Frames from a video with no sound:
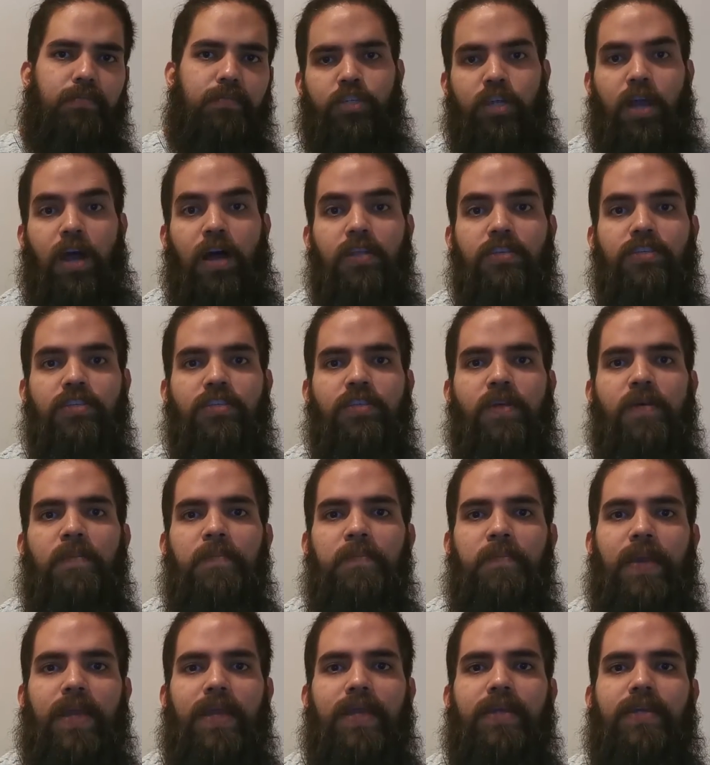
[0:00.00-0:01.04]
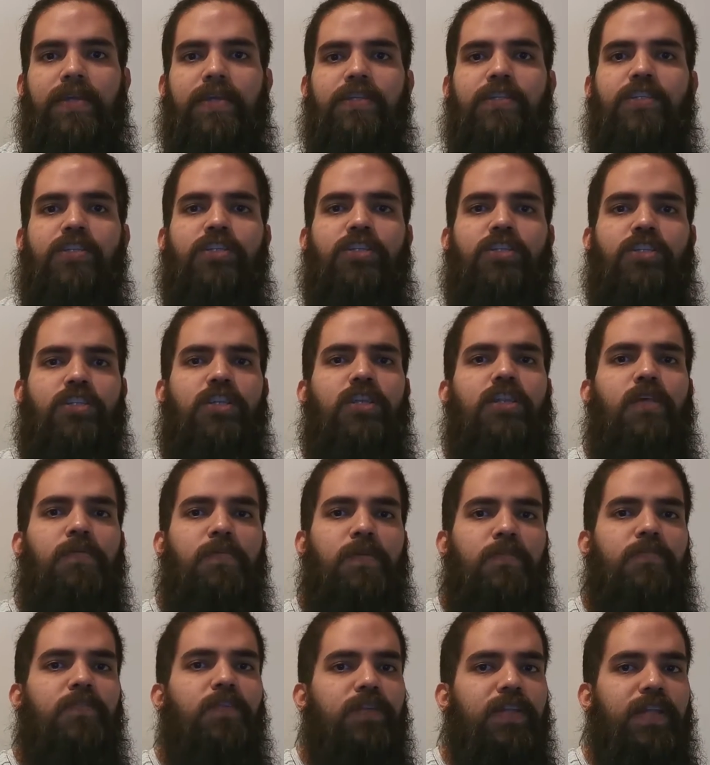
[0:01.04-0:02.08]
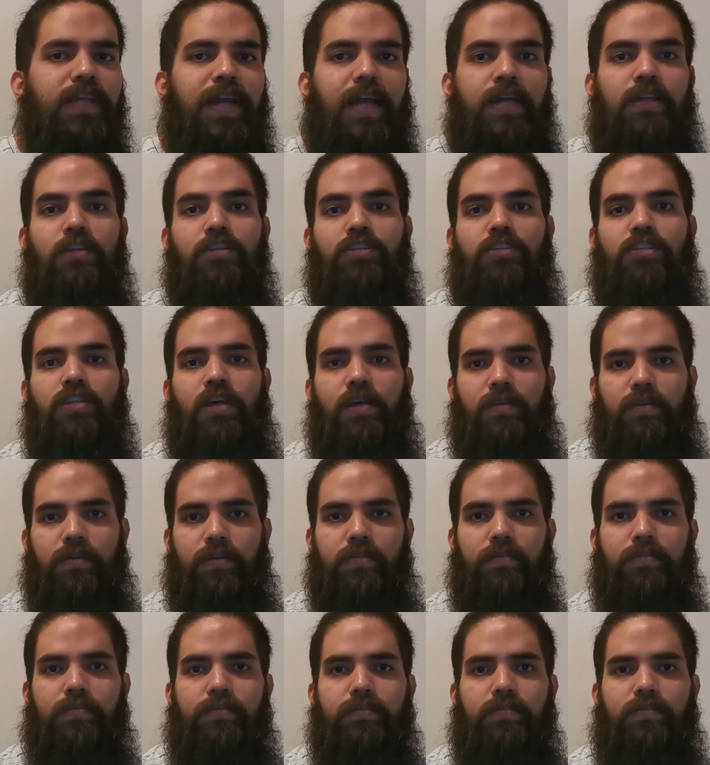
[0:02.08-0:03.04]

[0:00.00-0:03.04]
which also makes it suitable for the kind of song.